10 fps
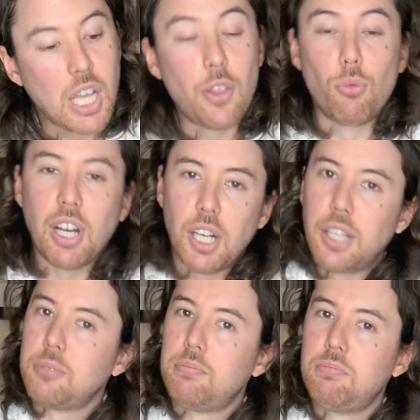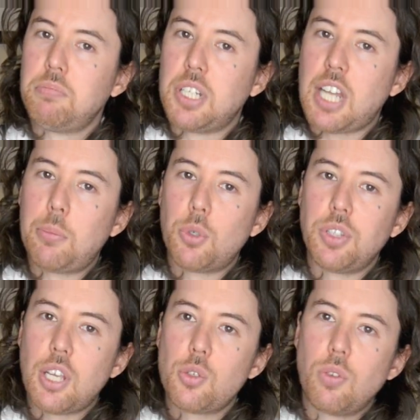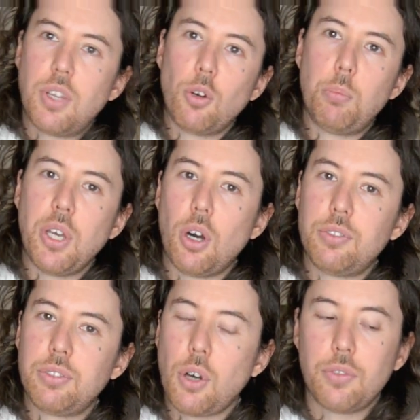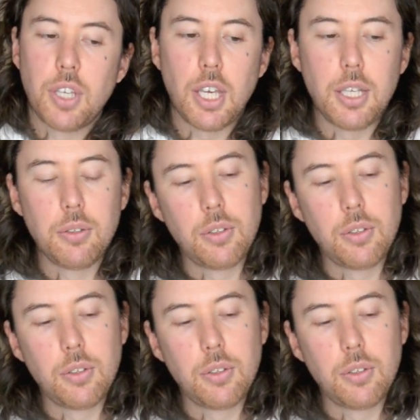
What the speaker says: ring light adapter and that sort of thing will be off key.